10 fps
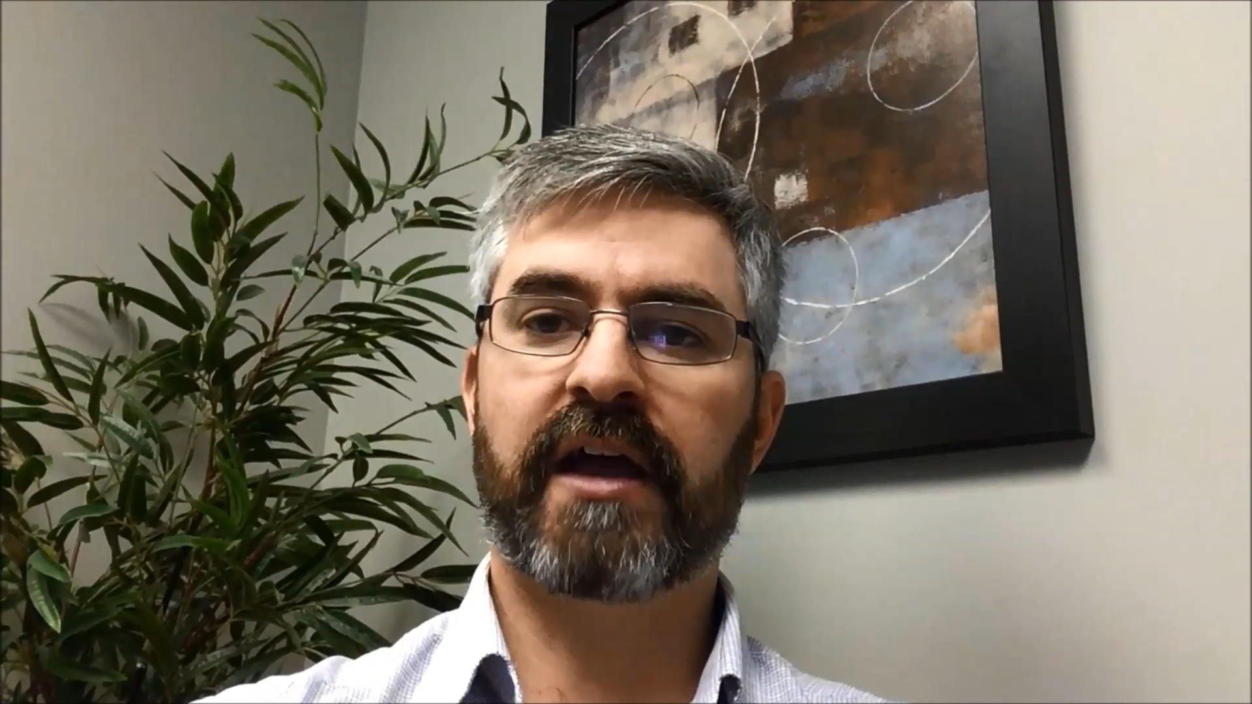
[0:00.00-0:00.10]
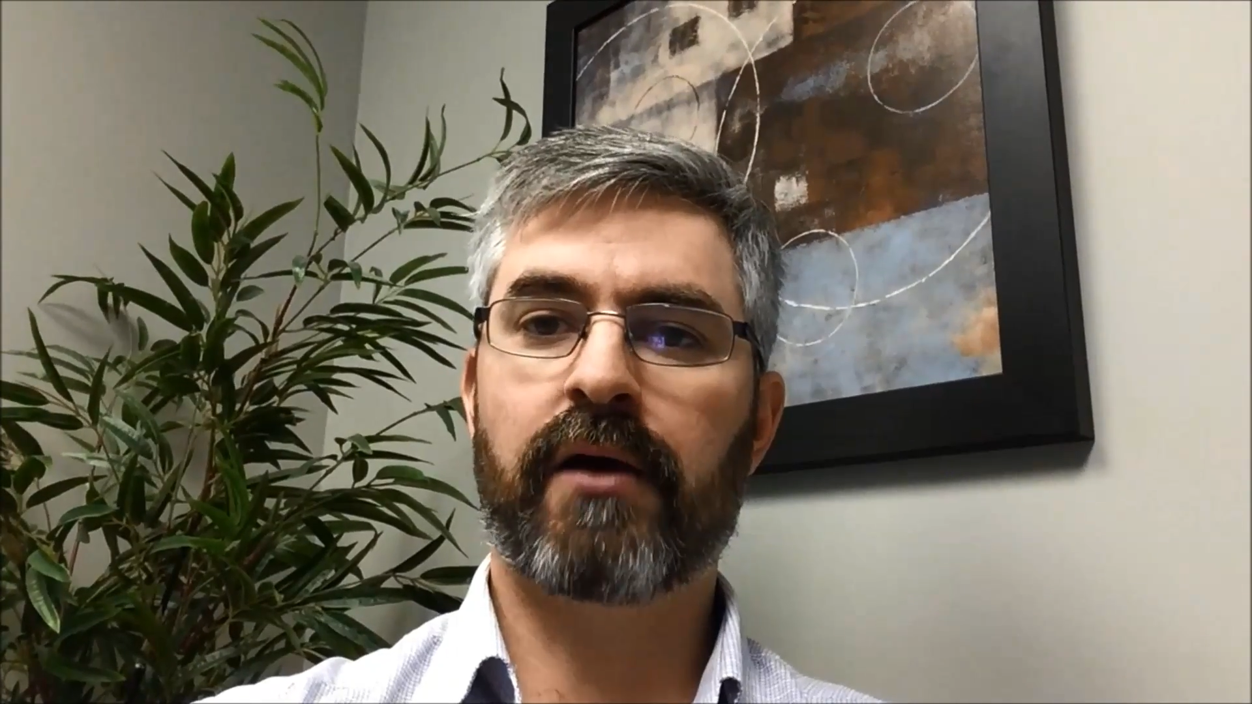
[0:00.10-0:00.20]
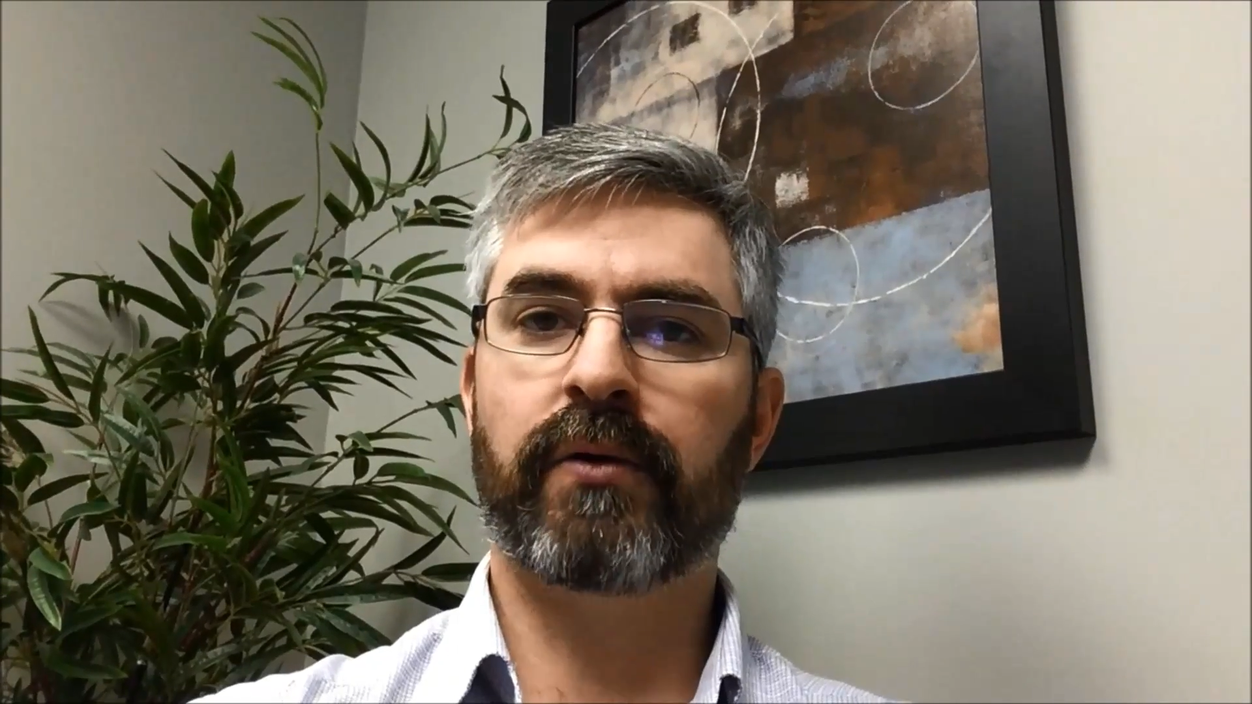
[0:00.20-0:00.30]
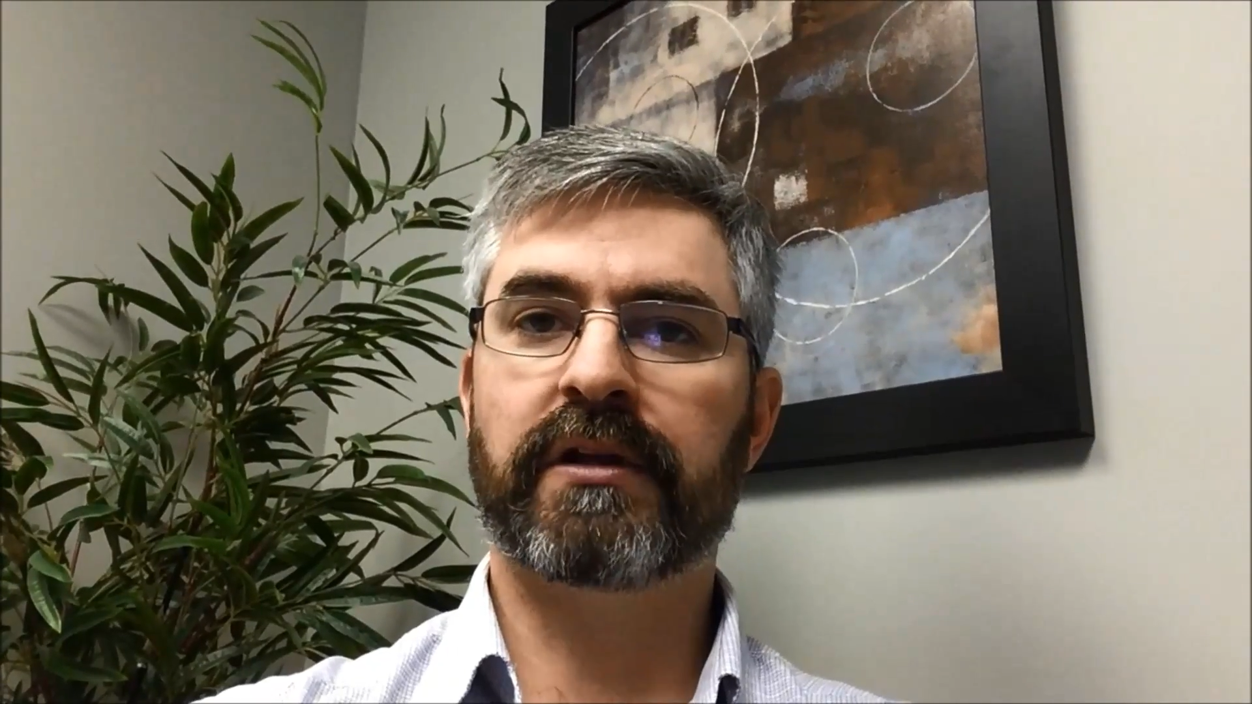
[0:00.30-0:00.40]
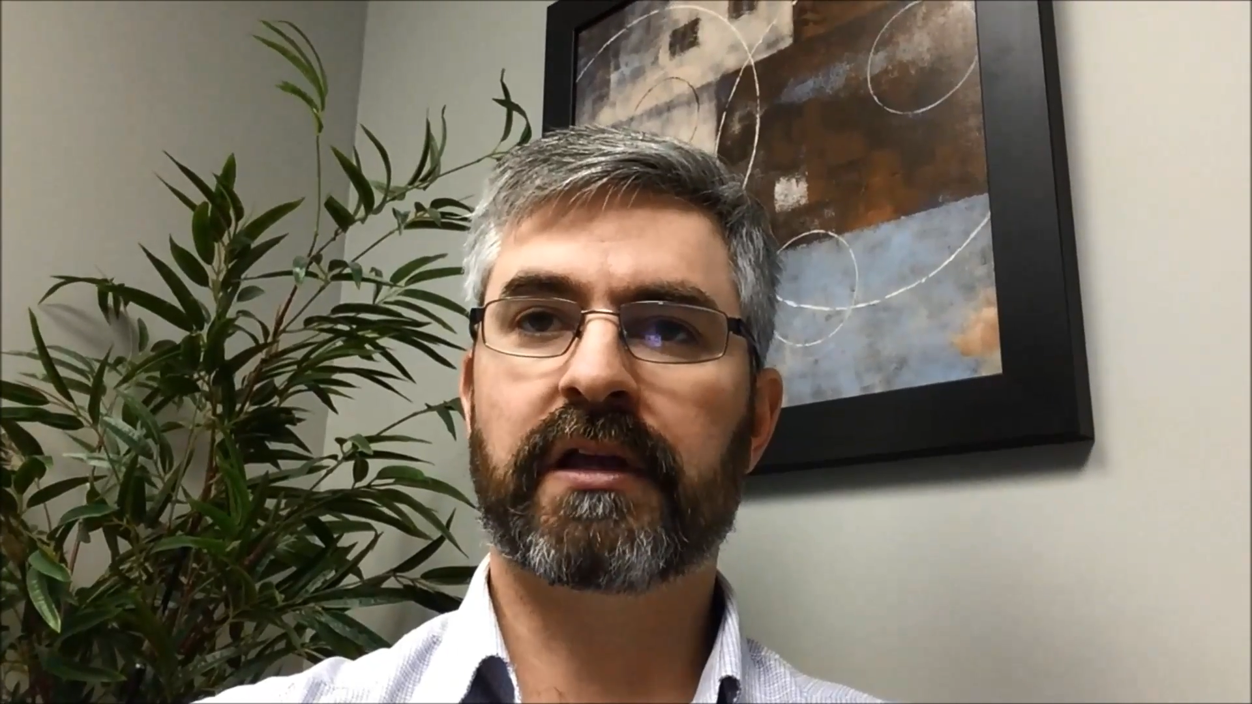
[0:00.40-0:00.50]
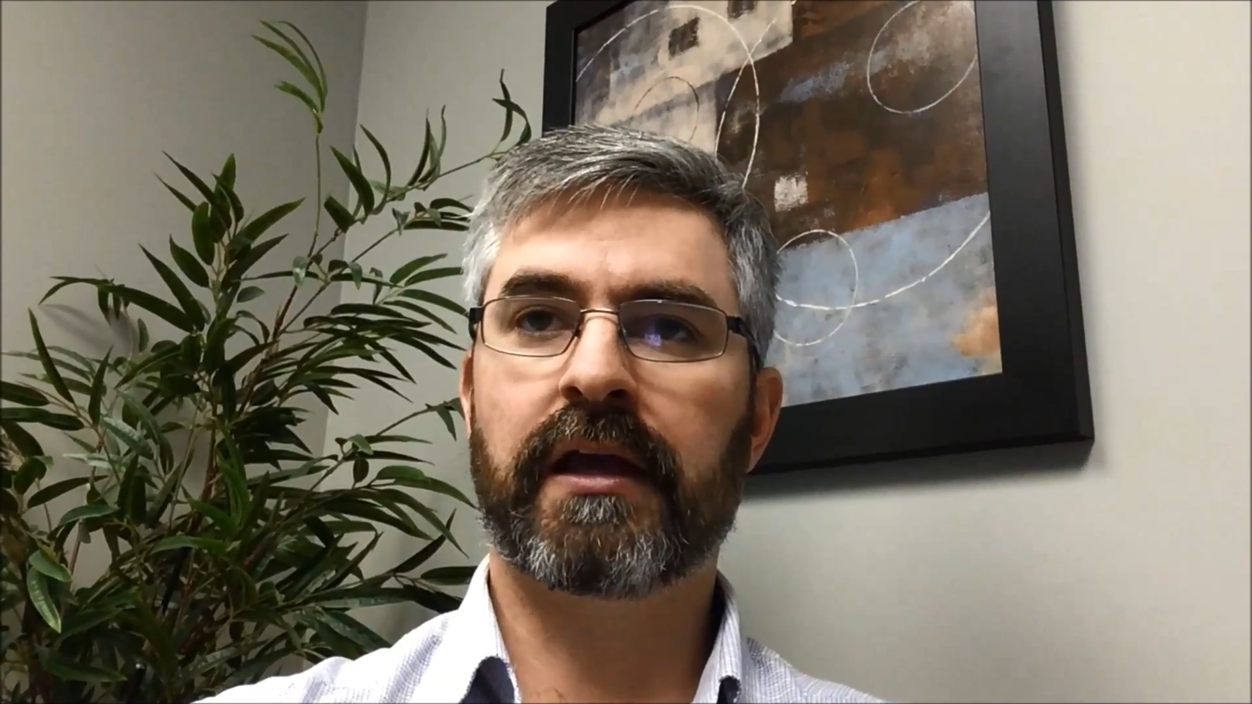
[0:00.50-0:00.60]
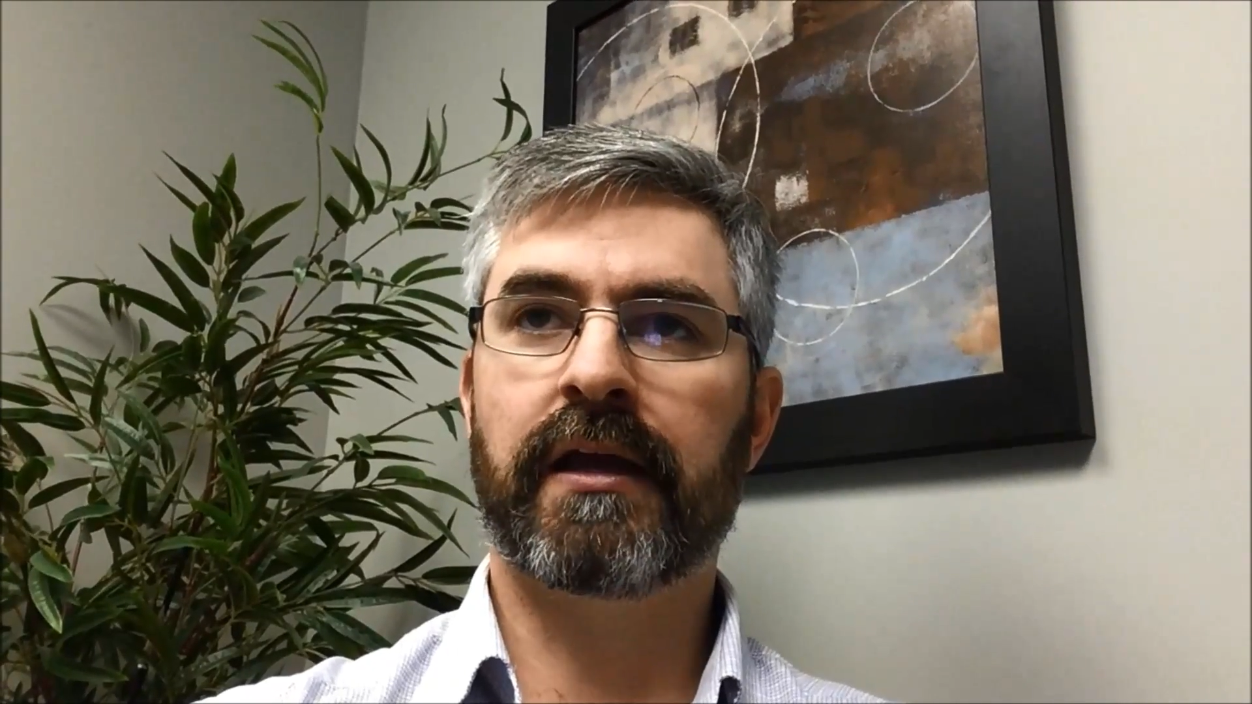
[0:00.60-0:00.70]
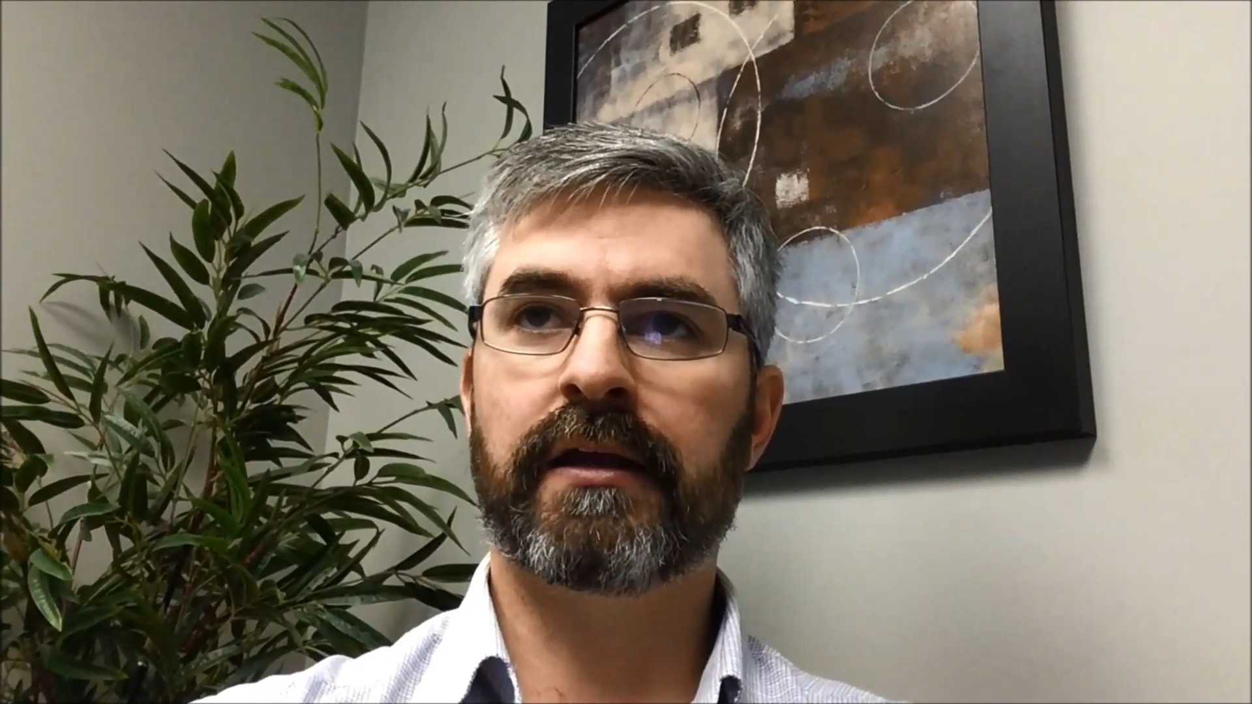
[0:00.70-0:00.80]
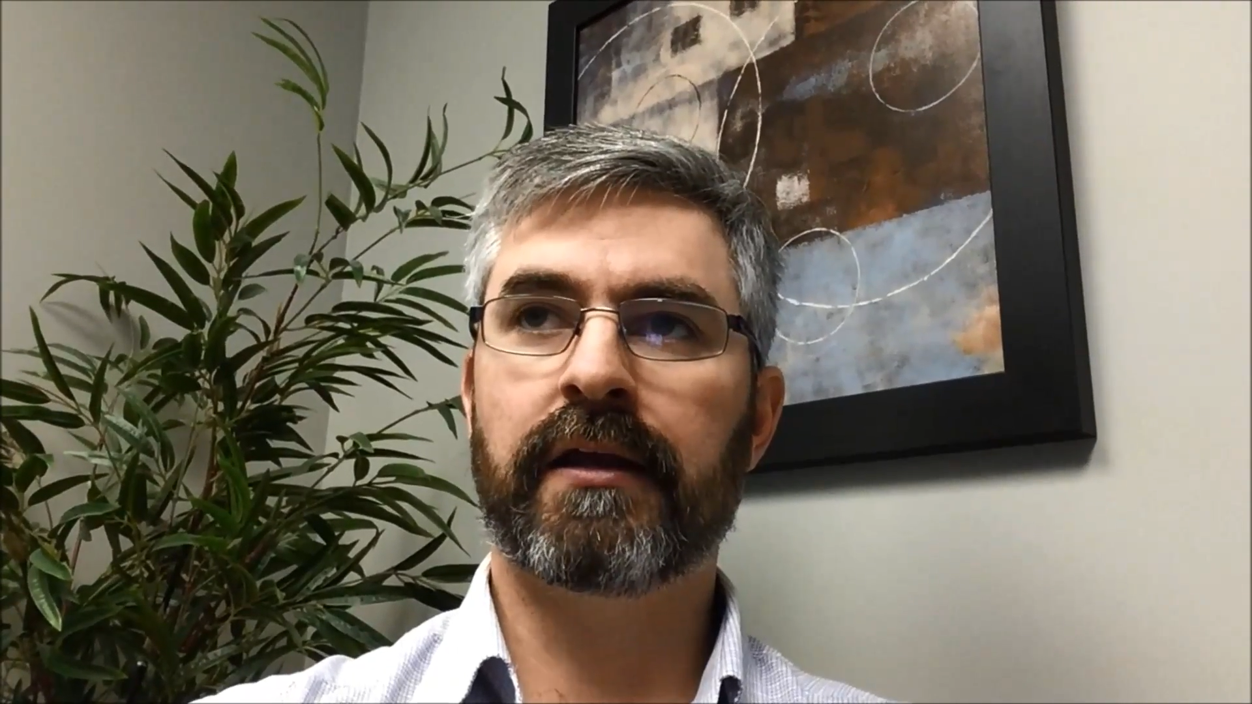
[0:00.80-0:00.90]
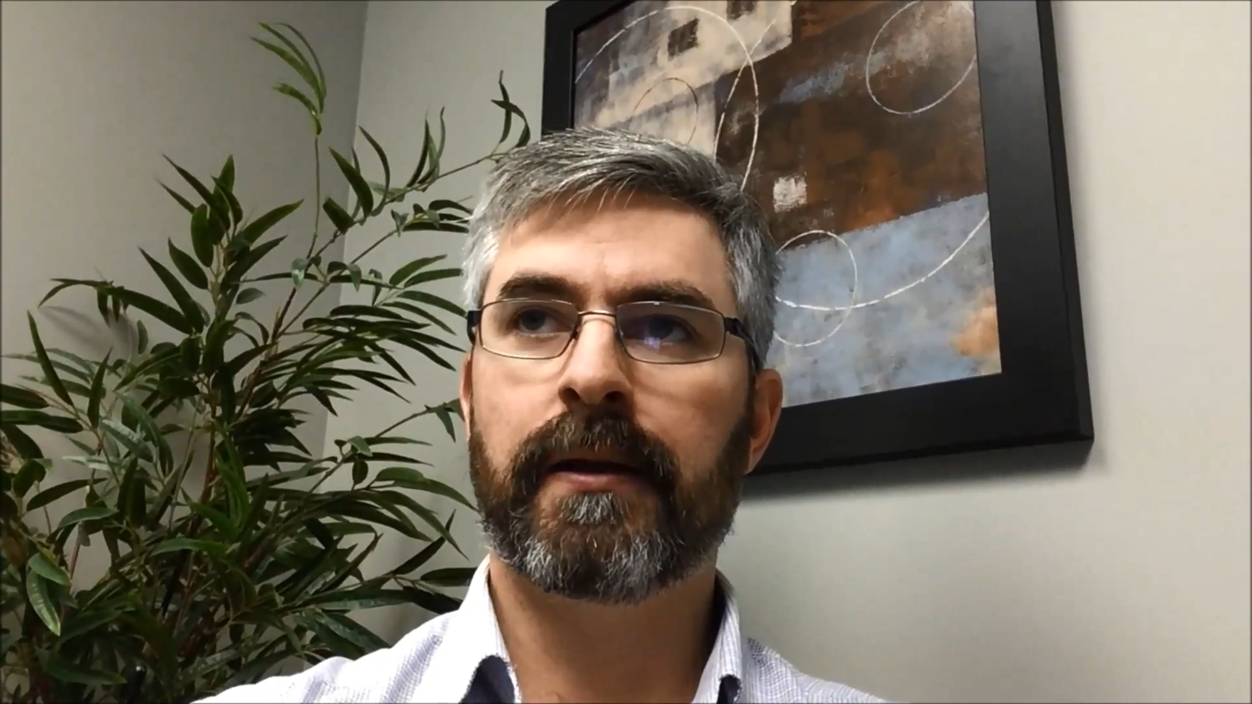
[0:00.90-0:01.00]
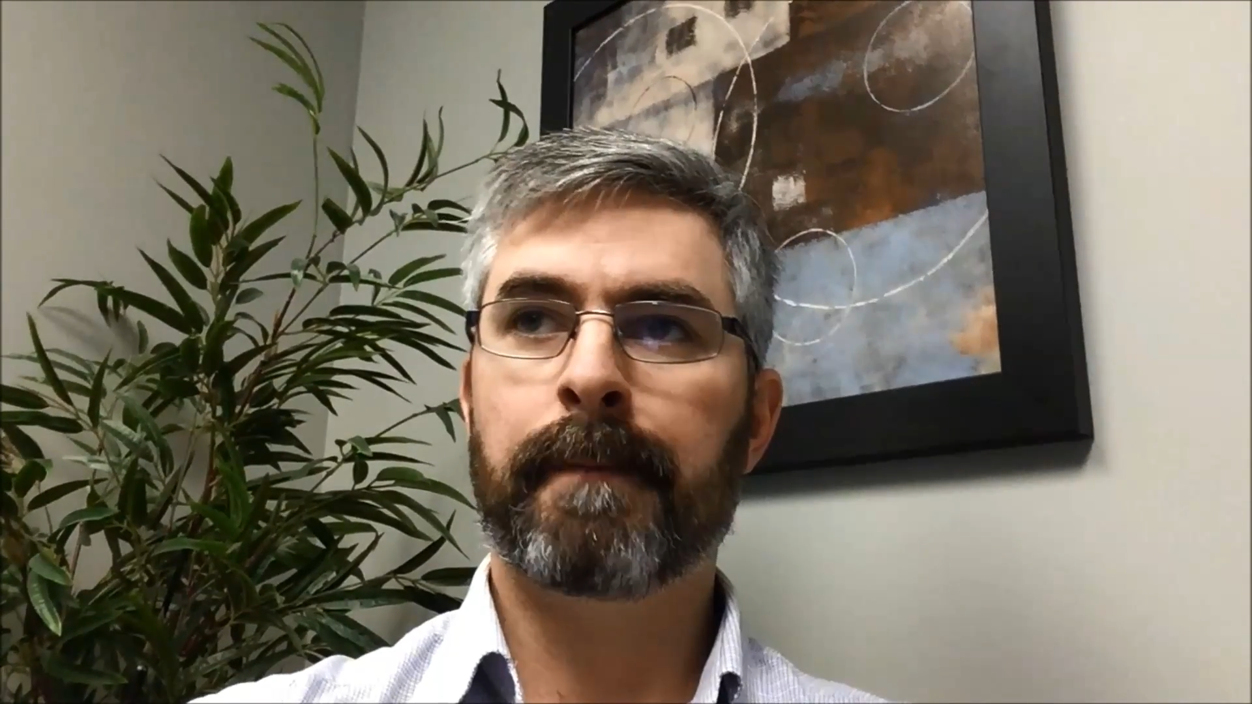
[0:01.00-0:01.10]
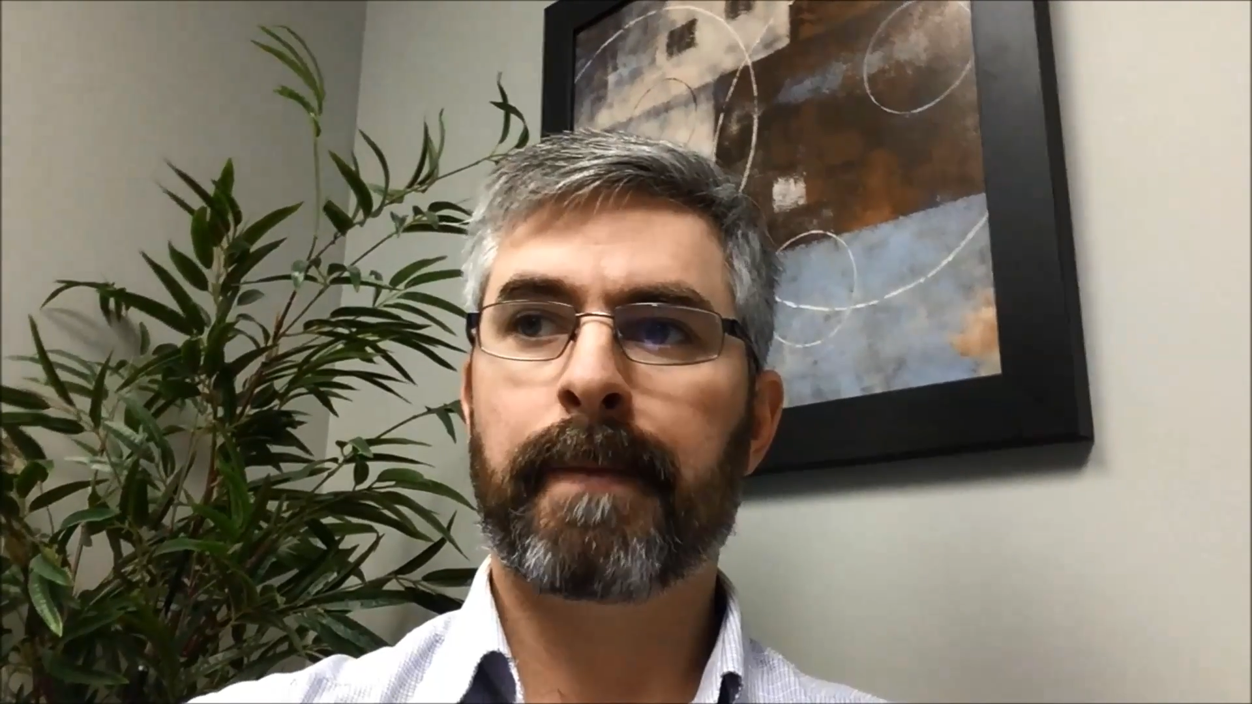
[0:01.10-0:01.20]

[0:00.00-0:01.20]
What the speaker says: how it can,